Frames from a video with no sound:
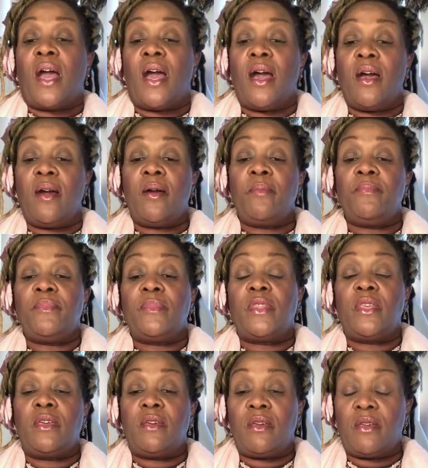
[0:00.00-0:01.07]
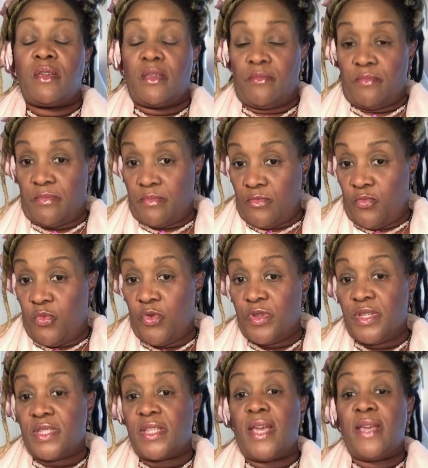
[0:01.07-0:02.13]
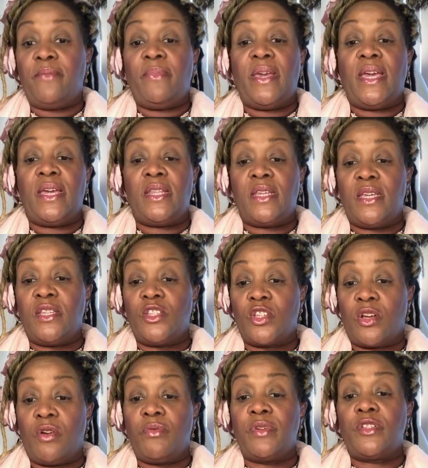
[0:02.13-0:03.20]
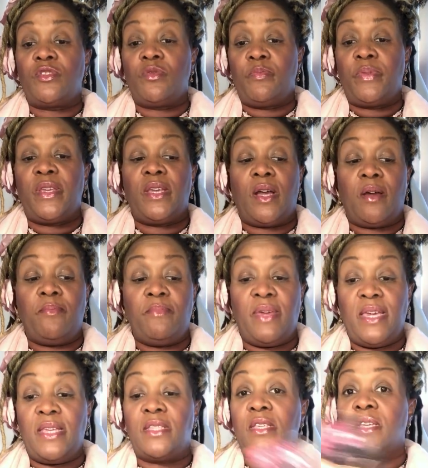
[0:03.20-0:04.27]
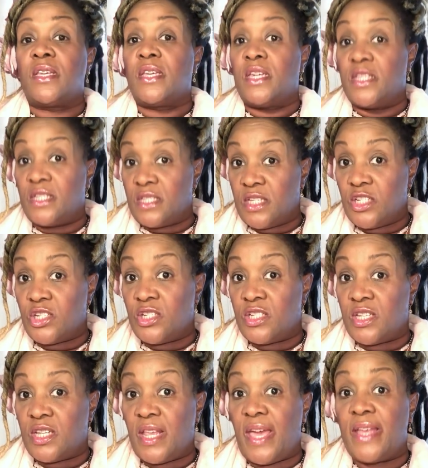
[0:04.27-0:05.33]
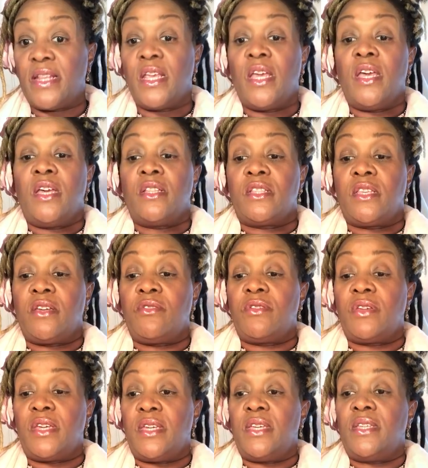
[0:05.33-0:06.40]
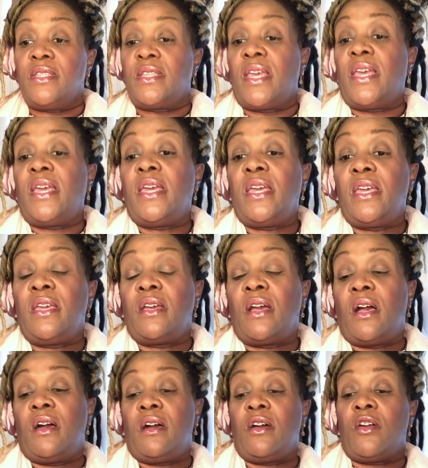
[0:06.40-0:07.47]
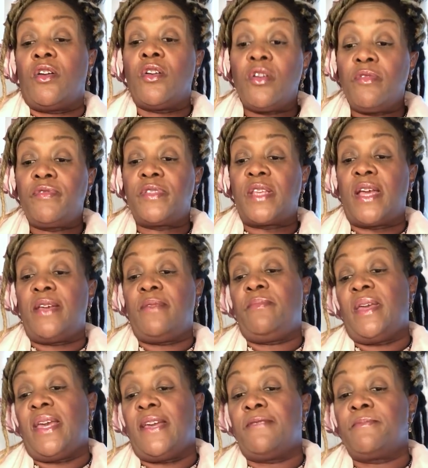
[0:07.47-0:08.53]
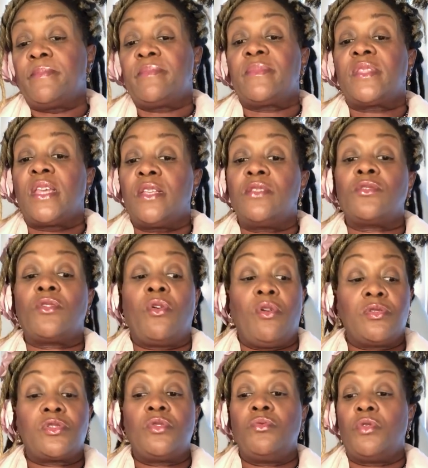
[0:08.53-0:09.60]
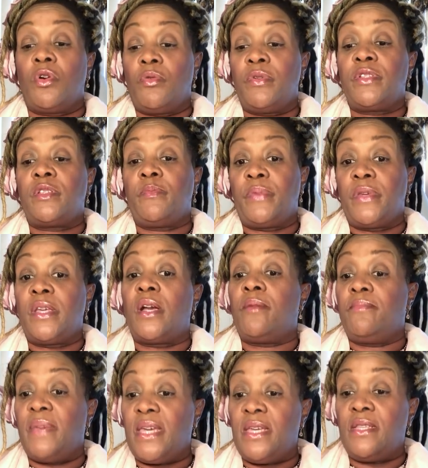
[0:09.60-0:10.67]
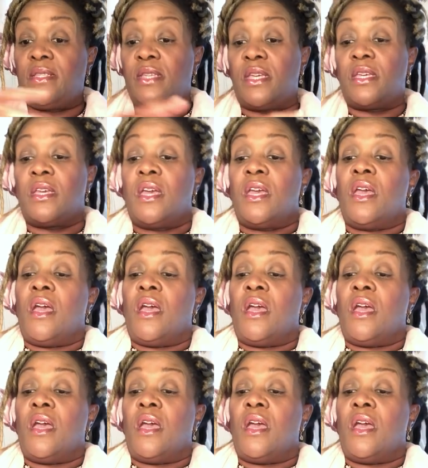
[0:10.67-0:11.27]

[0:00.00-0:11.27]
The water sign man is going to be amazing. In addition to that, there is a herb sign man that is also going to be amazing.